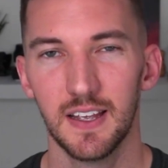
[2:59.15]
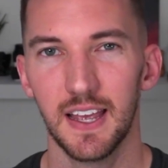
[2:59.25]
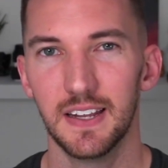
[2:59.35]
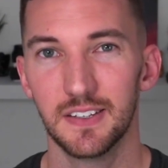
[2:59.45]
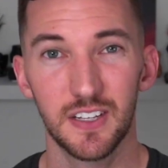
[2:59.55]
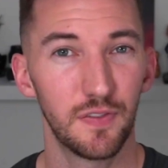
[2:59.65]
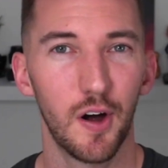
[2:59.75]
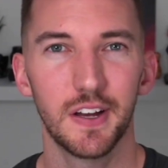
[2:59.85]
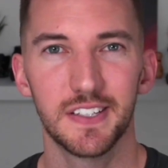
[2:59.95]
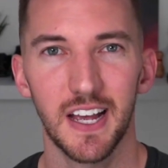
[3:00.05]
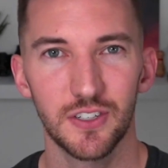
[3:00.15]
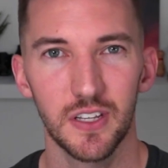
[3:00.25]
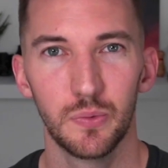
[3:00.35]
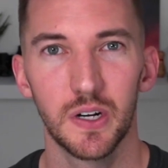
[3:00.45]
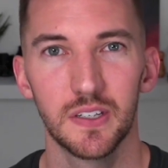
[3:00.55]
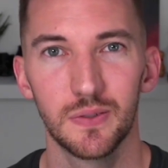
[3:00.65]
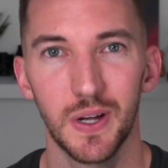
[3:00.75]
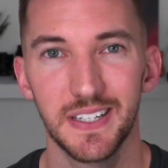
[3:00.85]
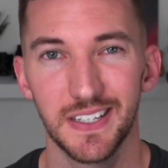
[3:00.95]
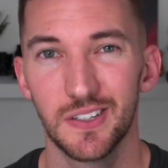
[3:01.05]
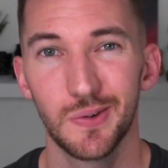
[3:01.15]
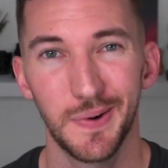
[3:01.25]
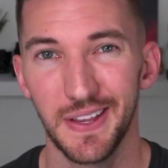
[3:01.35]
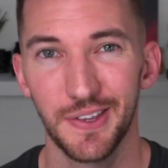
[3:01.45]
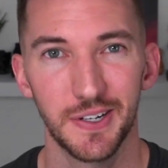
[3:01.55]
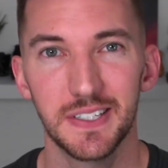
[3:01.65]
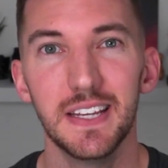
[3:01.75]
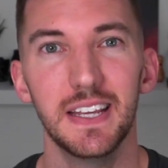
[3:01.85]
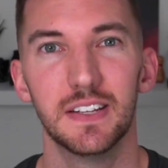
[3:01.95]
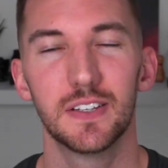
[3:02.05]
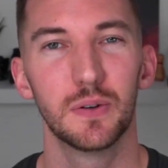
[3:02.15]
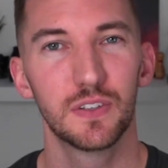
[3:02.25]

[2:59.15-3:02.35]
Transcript: And Safari has actually worked this way since twenty thirteen. So it's